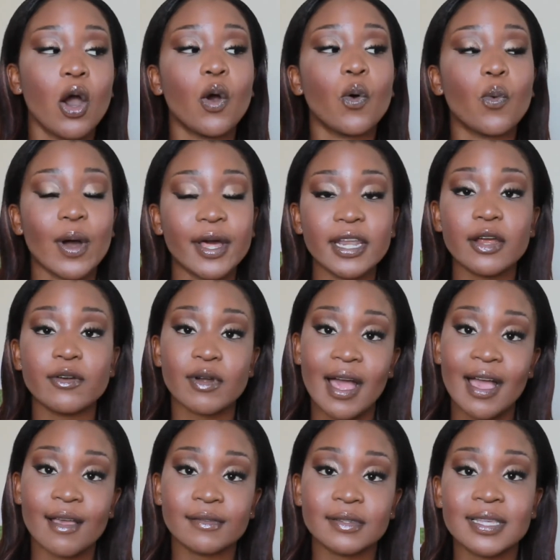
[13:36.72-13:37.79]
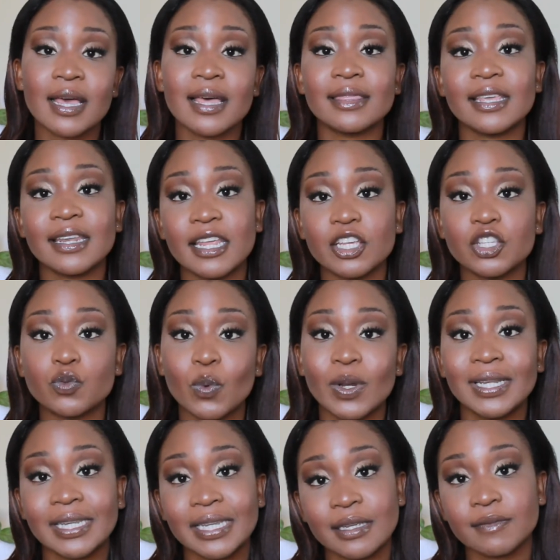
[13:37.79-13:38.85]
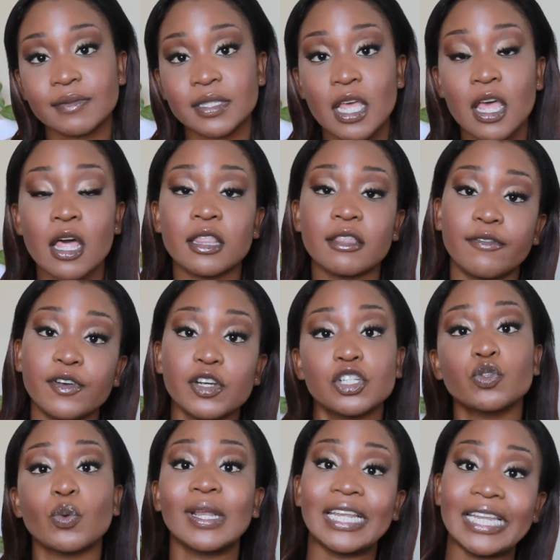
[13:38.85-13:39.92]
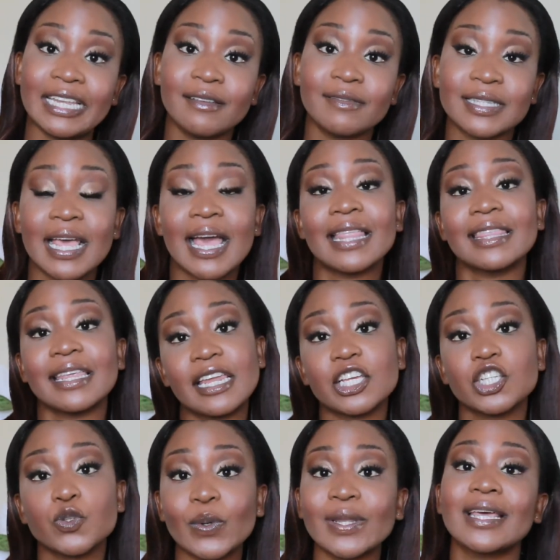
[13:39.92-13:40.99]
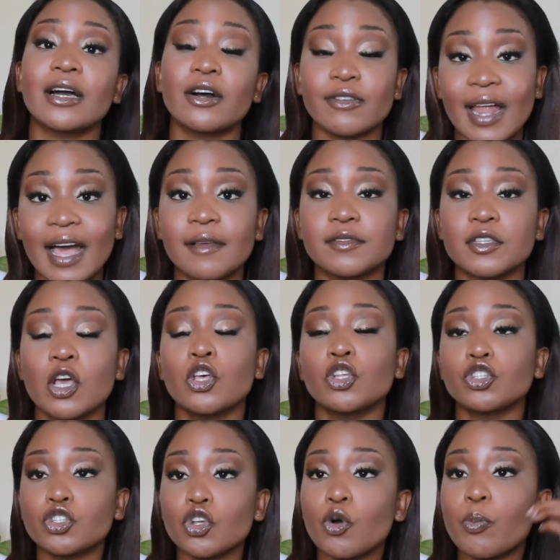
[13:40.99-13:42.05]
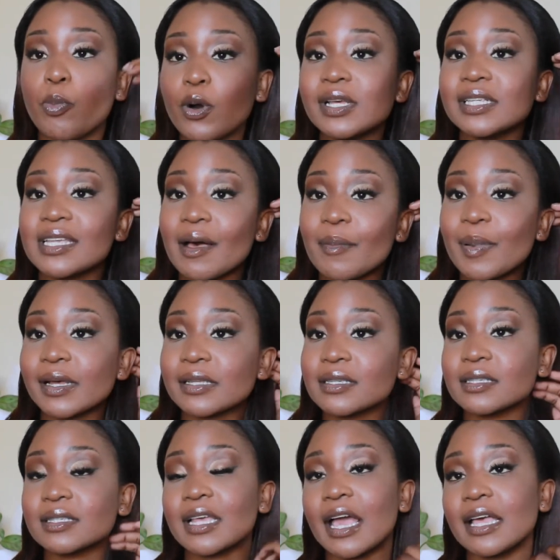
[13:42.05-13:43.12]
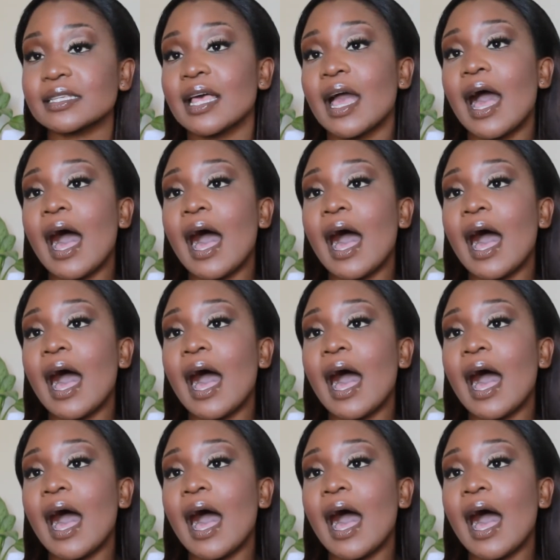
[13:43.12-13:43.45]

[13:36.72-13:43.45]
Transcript: One arrives, the next one leaves. The first one leaves, the next one arrives. So boys are buses, guys.